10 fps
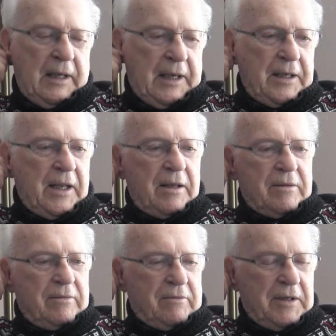And
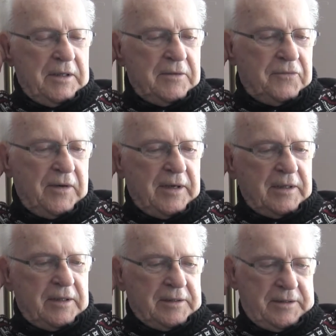I really
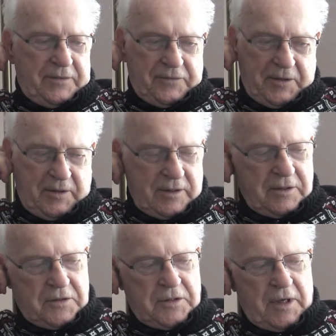find it difficult
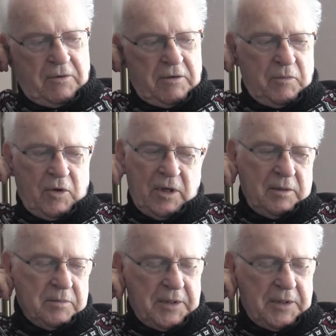to say we bought them,